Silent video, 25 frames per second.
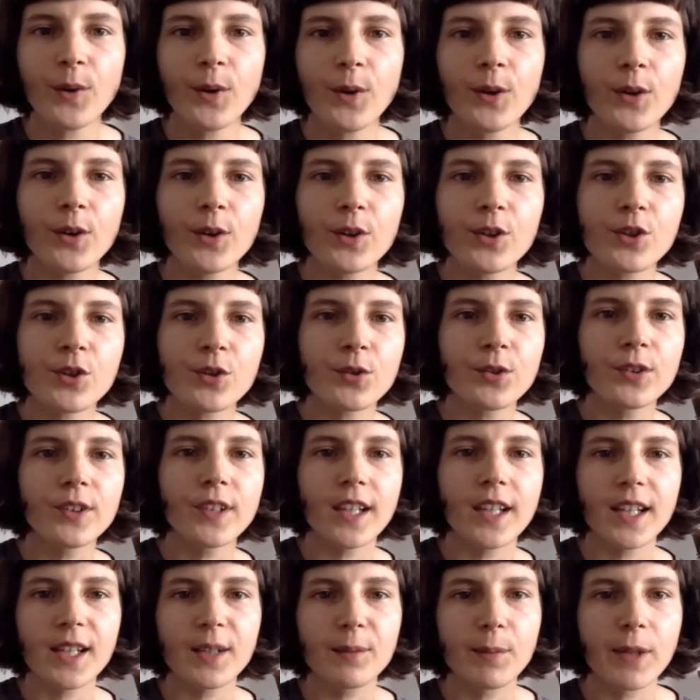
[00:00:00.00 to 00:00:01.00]
or should
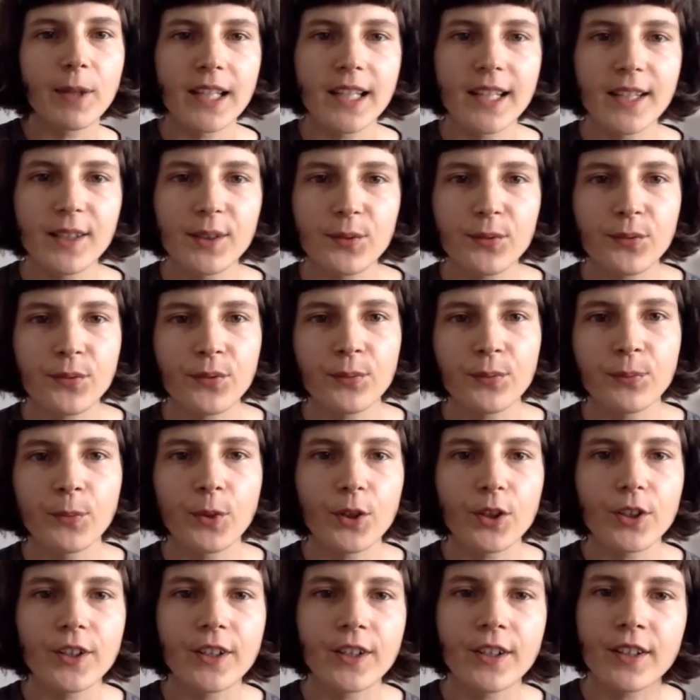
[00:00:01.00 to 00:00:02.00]
they believe
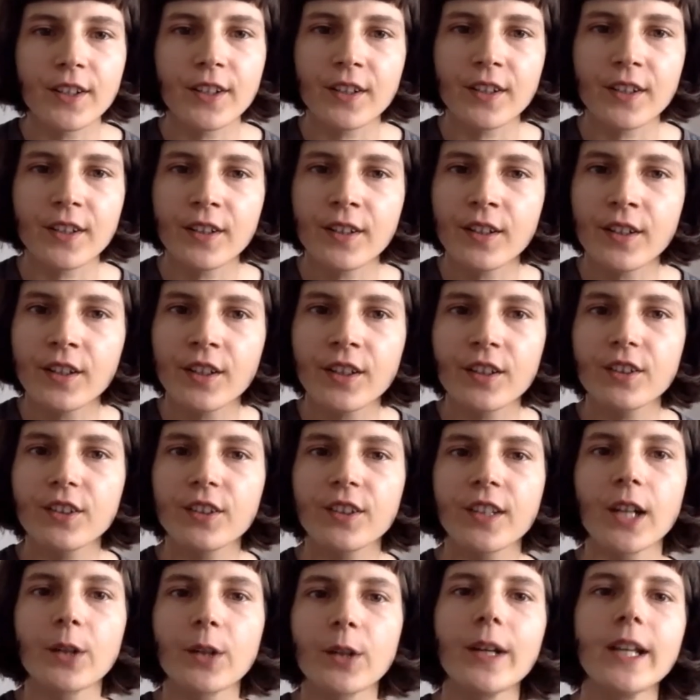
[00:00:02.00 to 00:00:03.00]
more the, the
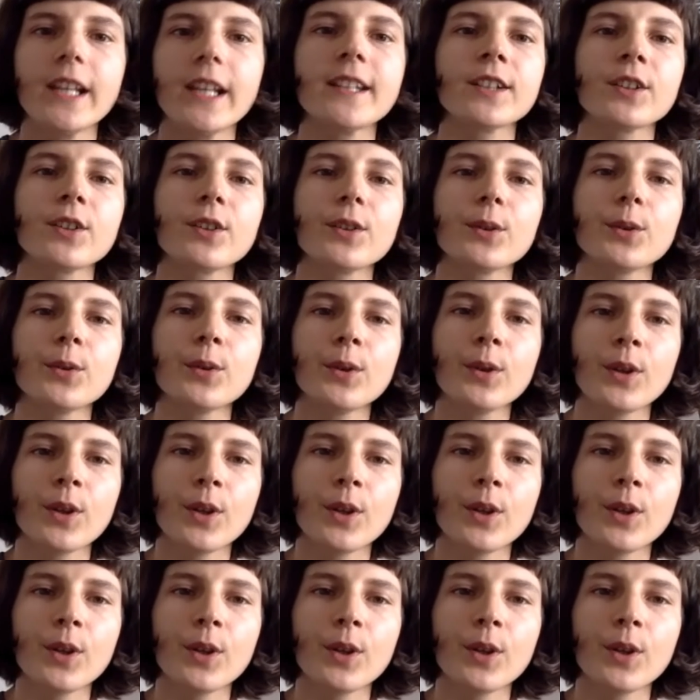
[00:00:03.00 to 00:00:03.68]
narrator,